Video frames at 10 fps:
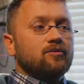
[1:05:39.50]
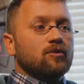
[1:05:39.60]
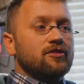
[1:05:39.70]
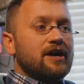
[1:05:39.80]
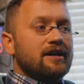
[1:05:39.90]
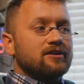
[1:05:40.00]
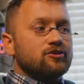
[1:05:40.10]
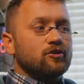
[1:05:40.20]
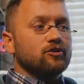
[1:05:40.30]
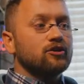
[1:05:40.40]
What that
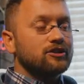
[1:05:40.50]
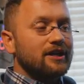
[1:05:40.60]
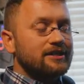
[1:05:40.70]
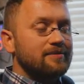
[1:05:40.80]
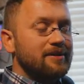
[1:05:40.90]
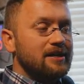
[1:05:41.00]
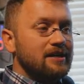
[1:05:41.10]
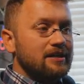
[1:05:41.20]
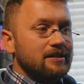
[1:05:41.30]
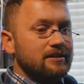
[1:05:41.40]
sort of looks like to me
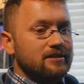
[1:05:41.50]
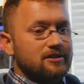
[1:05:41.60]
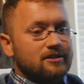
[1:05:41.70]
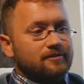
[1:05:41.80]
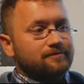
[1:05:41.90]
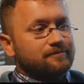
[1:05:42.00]
is,